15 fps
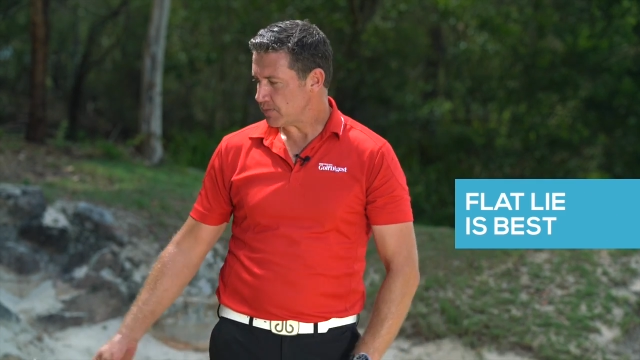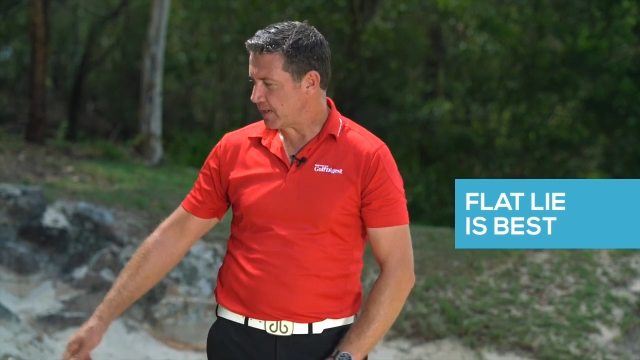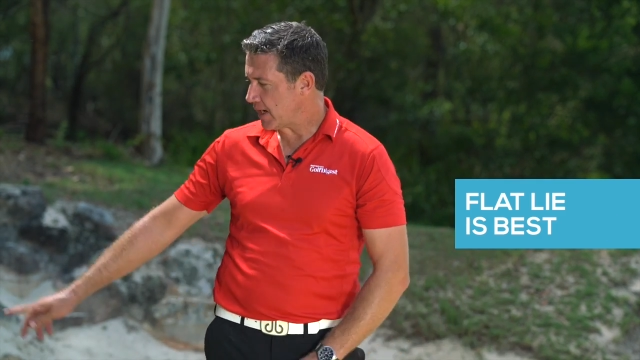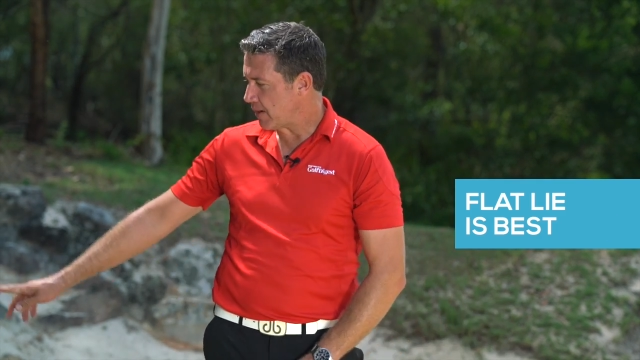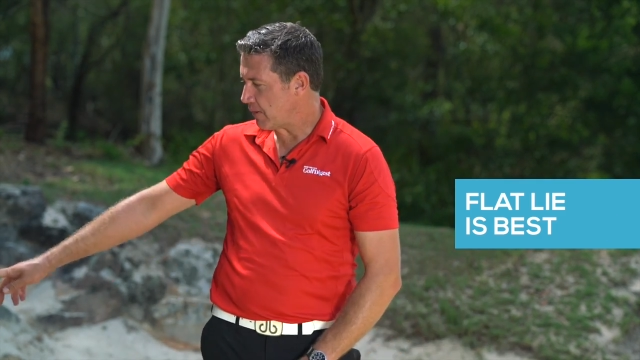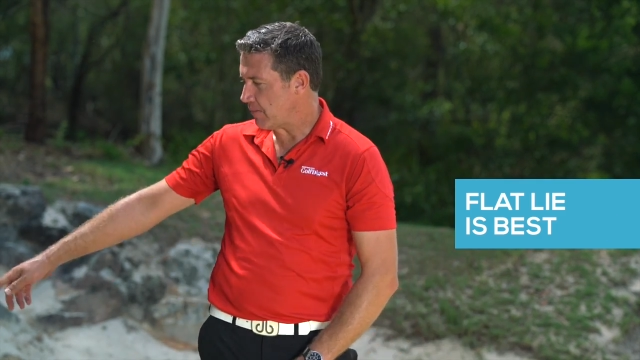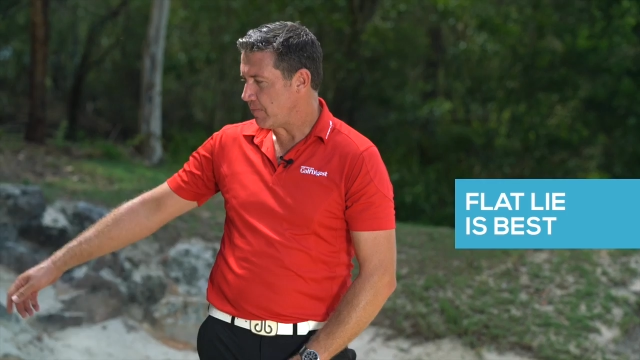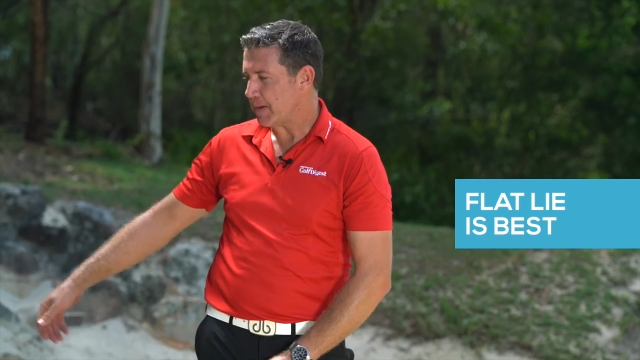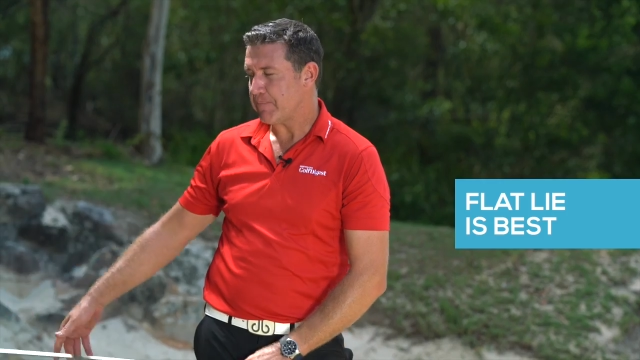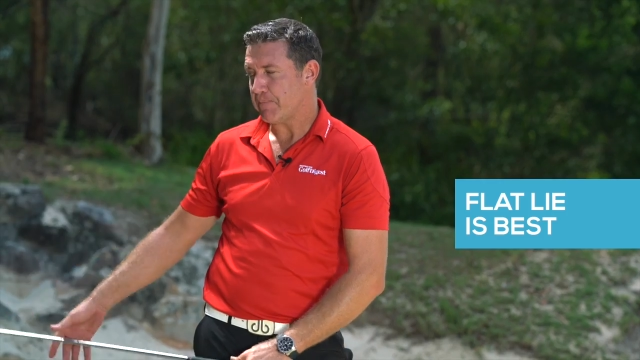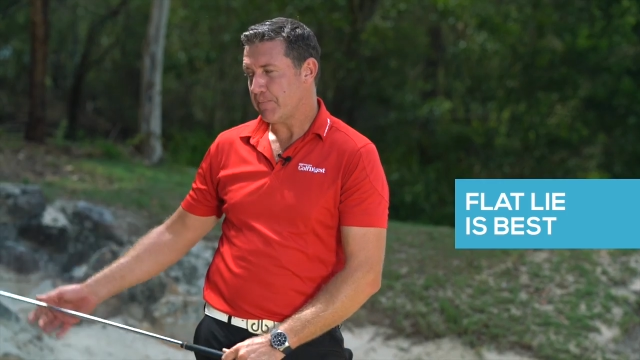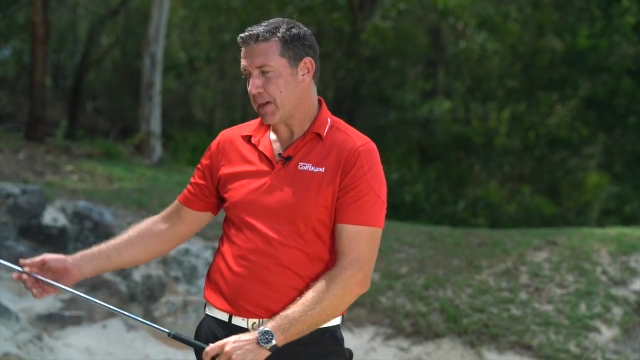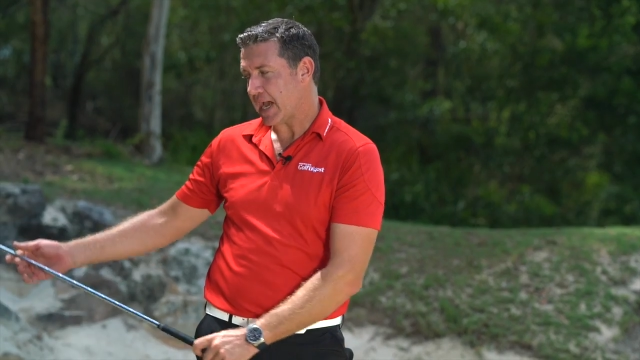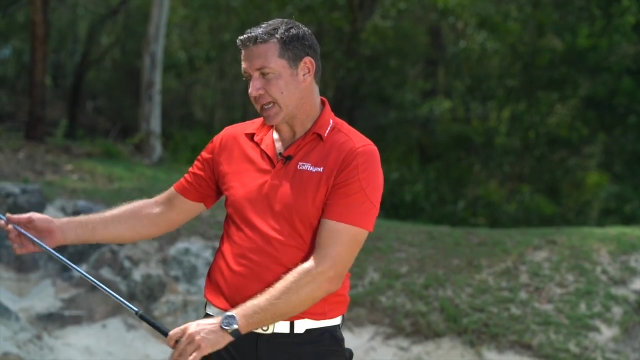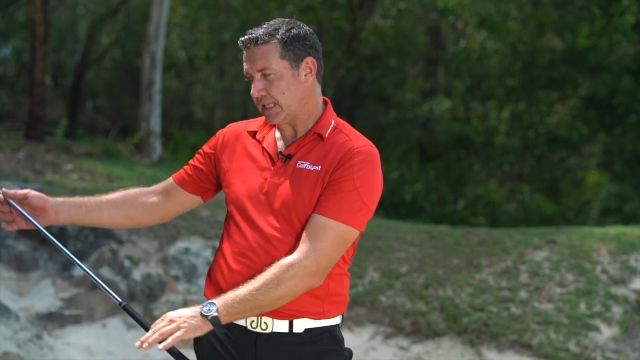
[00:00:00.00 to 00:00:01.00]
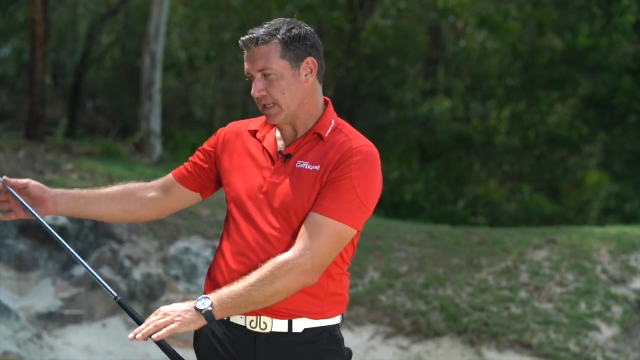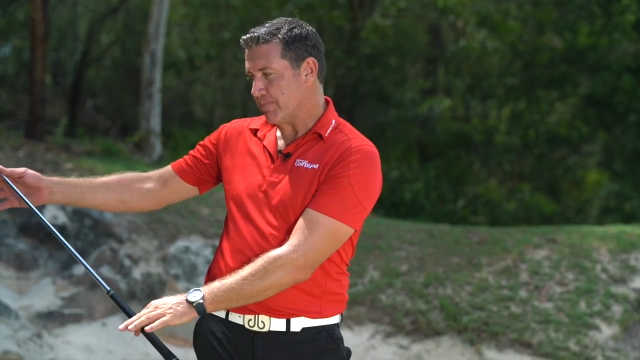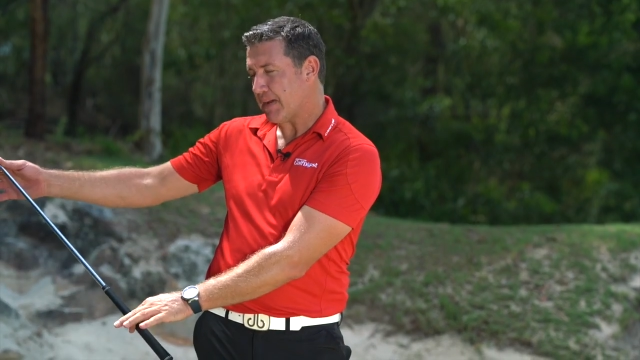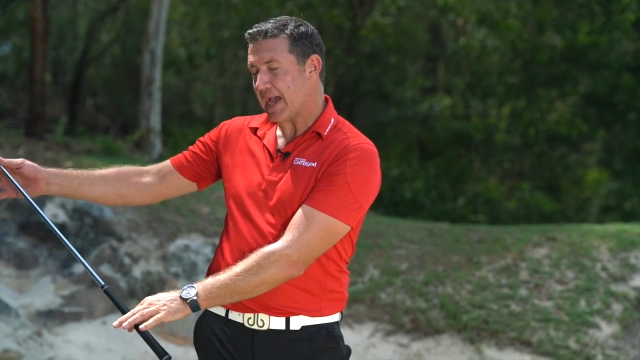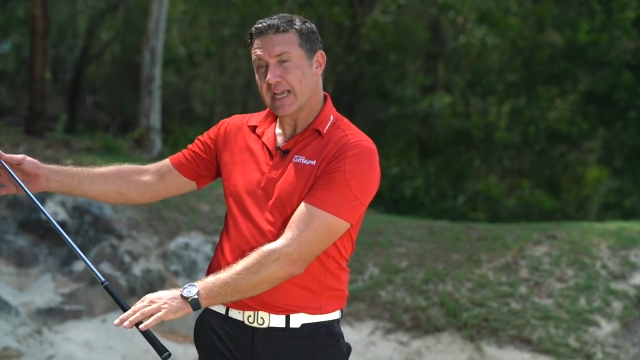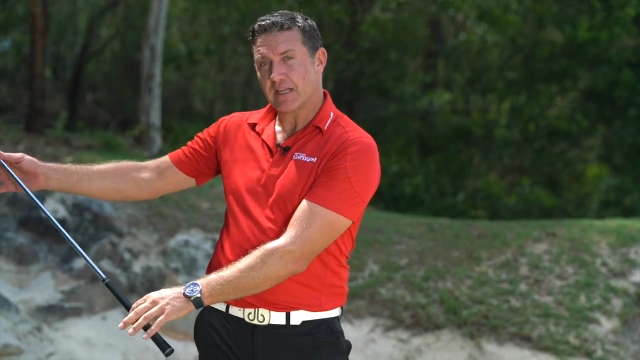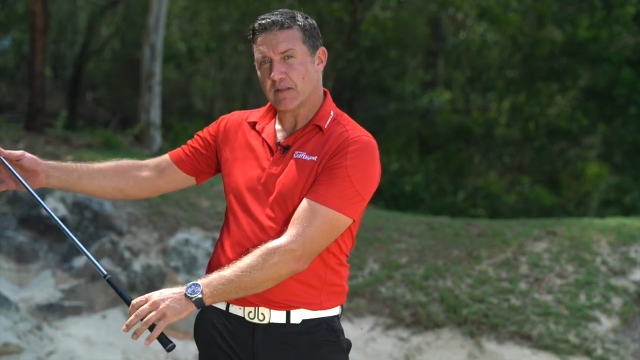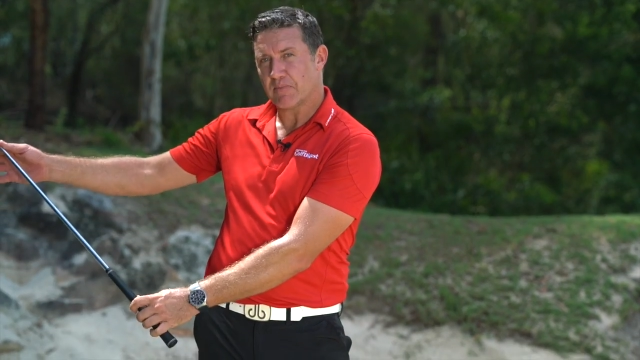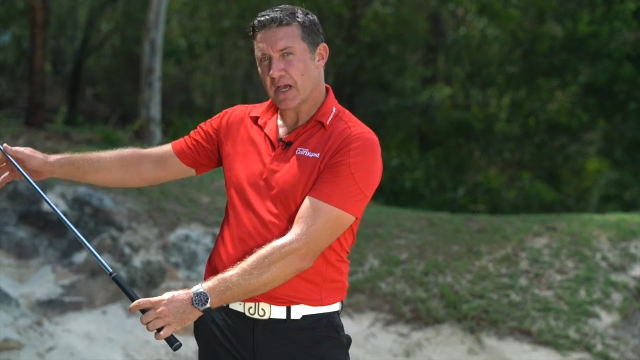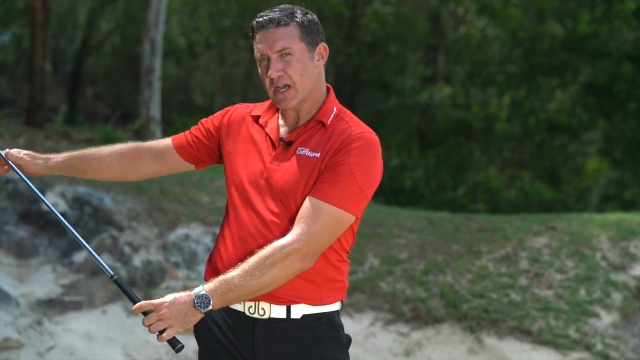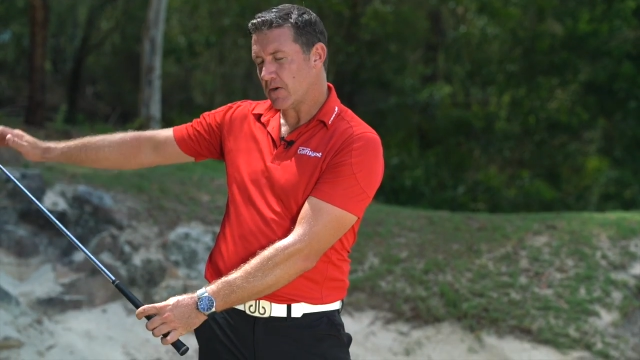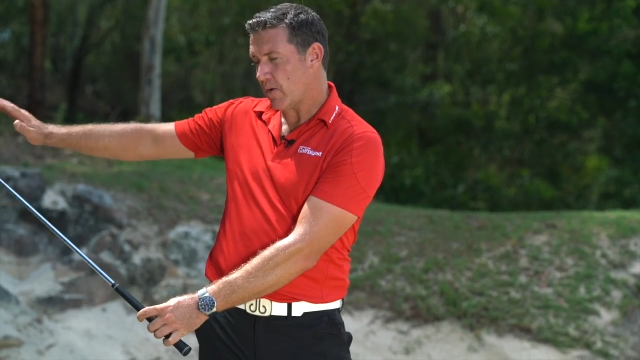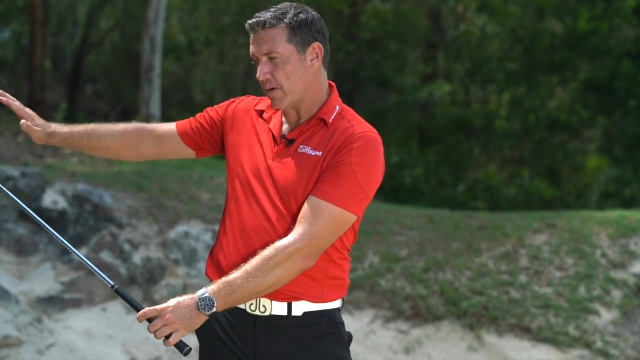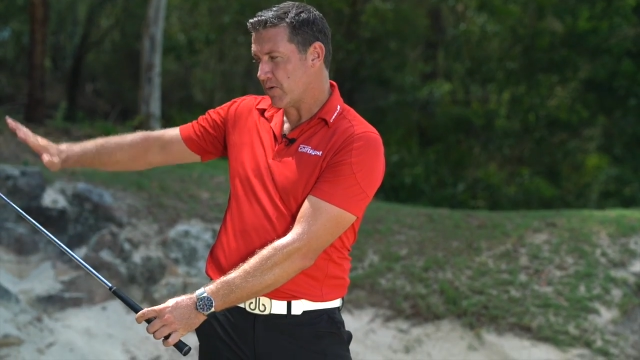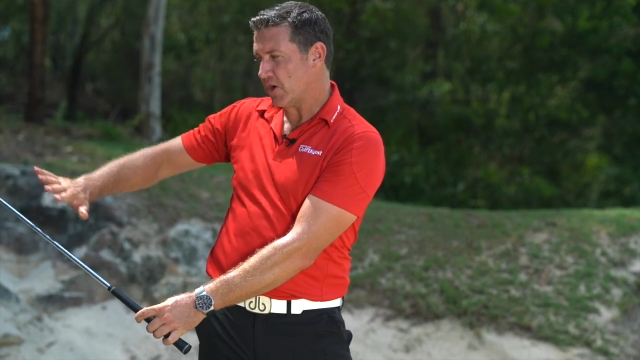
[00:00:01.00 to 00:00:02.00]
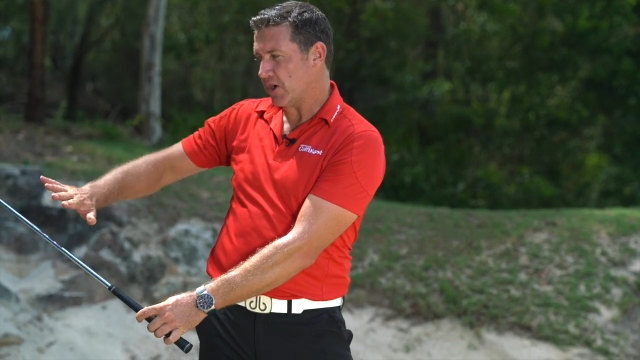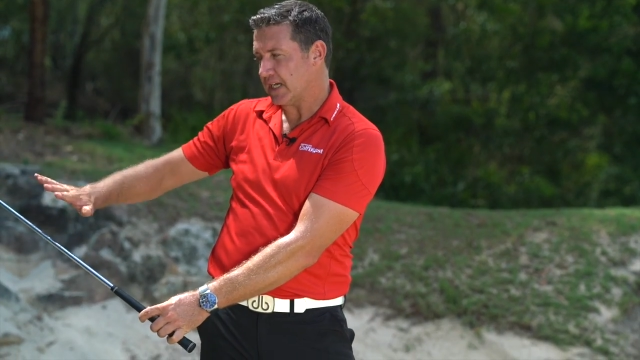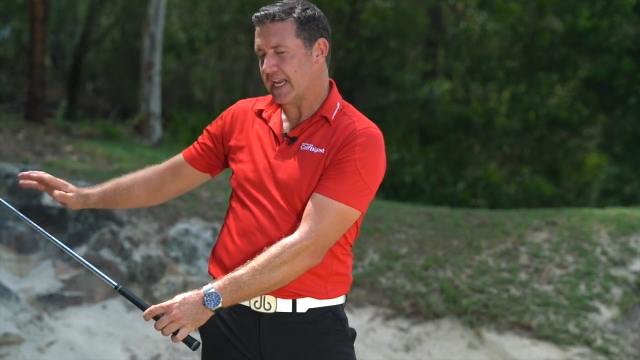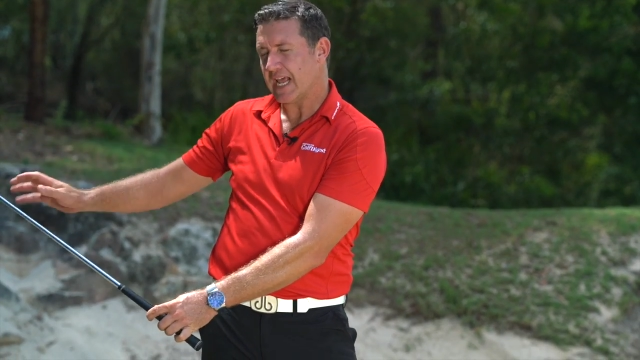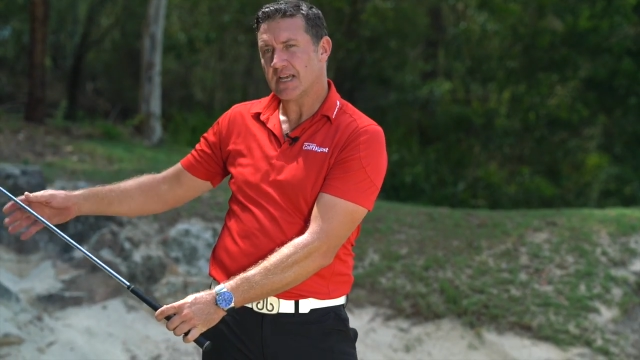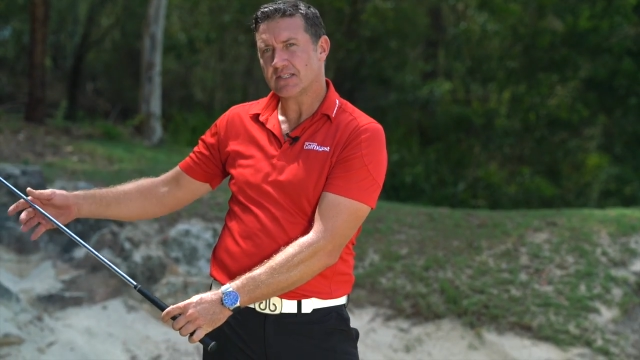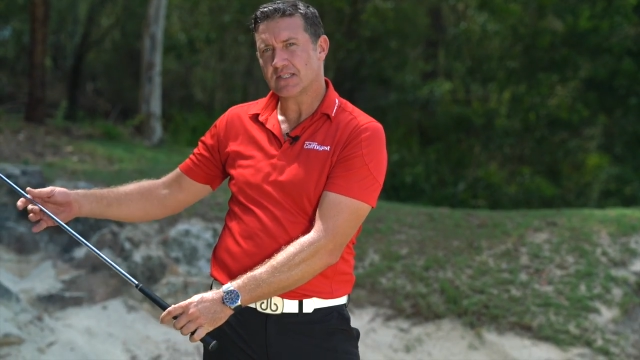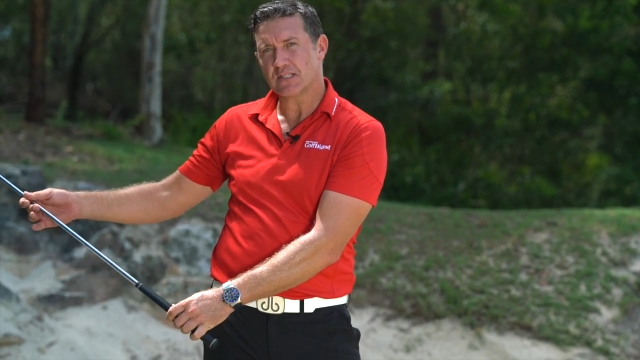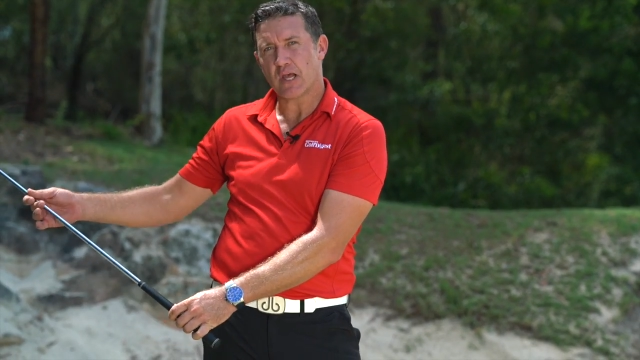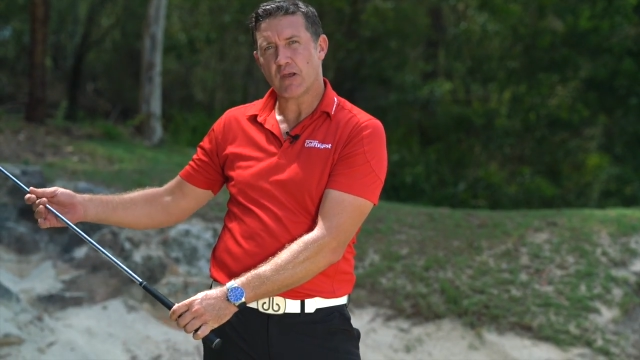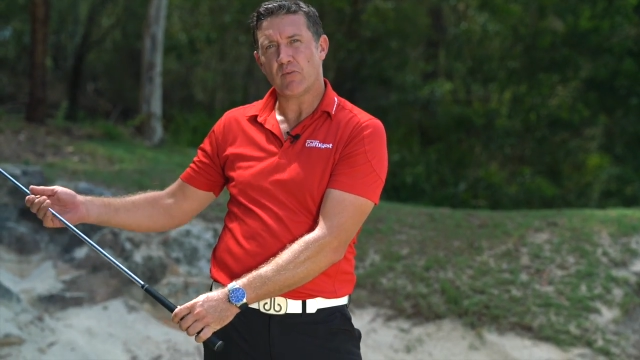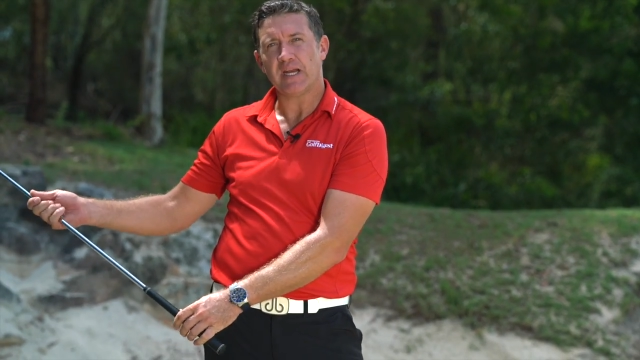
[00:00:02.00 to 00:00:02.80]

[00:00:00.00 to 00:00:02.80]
We don't want to be back in the back of the bunker where we're on a downslope.